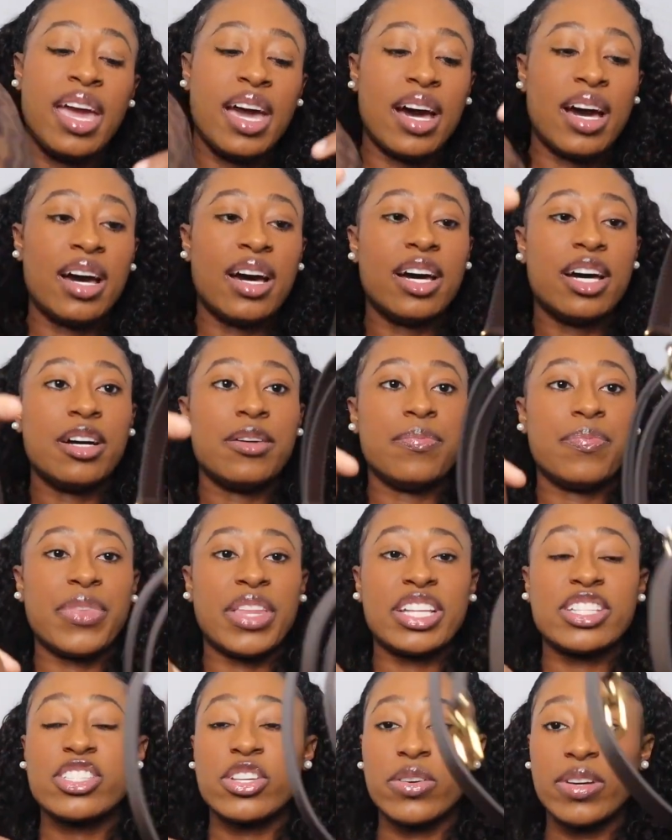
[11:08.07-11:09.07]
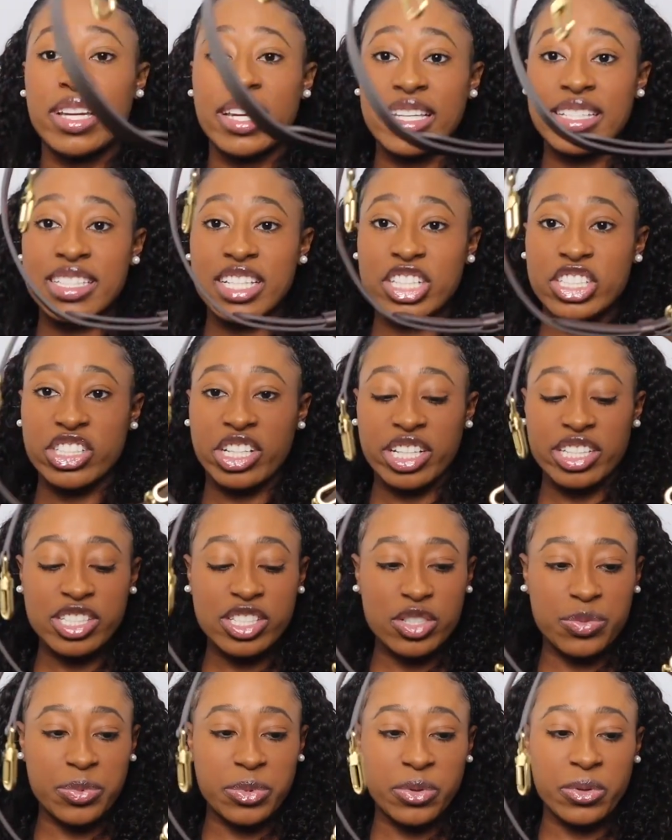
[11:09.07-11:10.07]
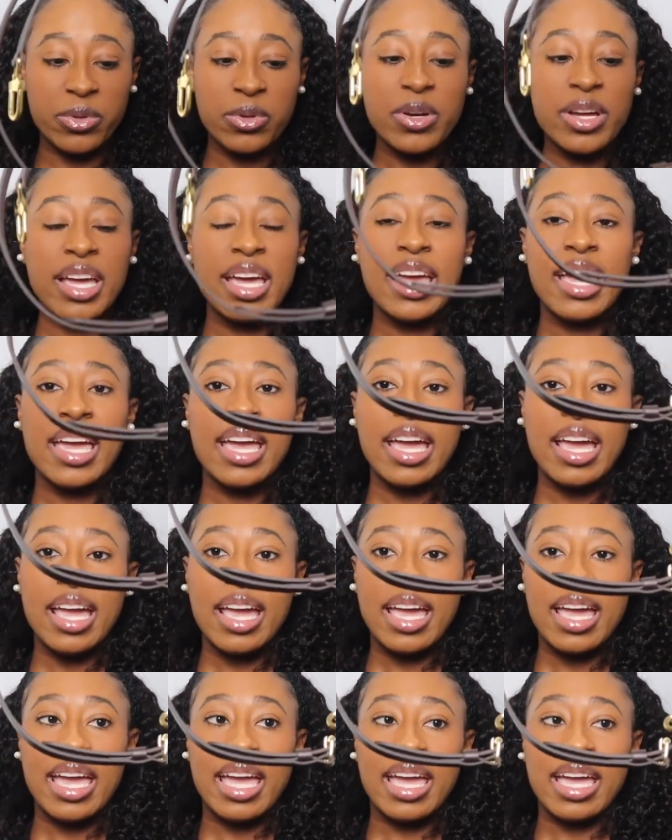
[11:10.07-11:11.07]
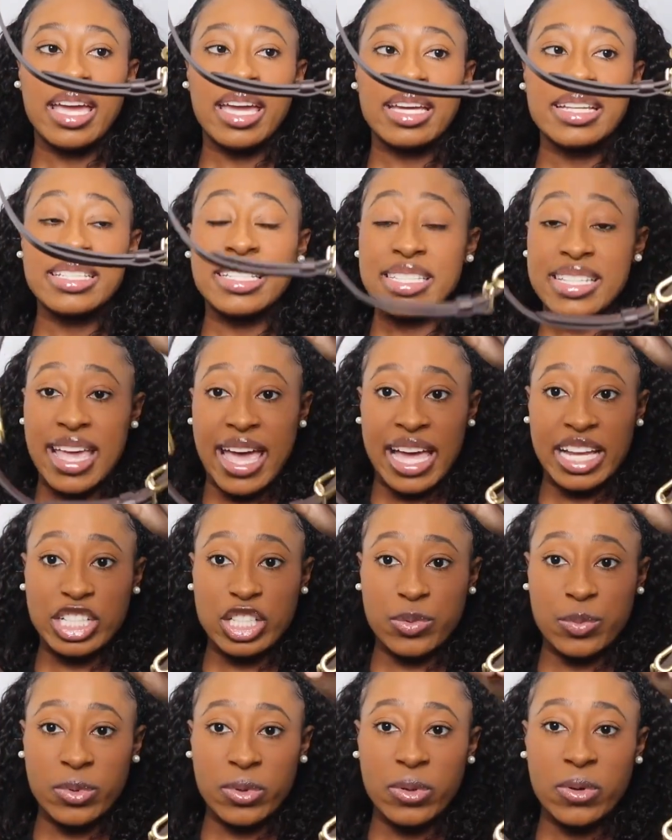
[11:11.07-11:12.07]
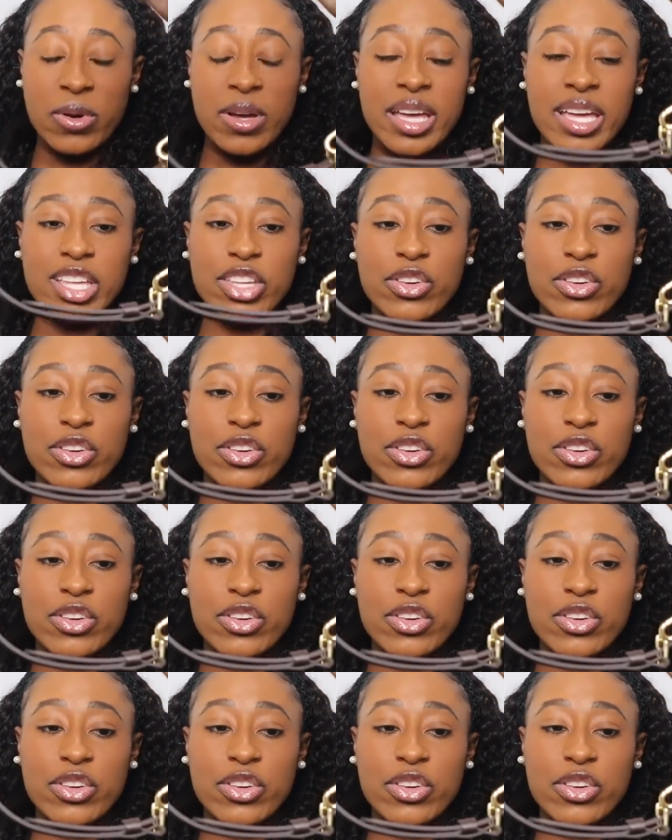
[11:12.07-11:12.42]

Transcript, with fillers: Um, and so it is adjustable and detachable.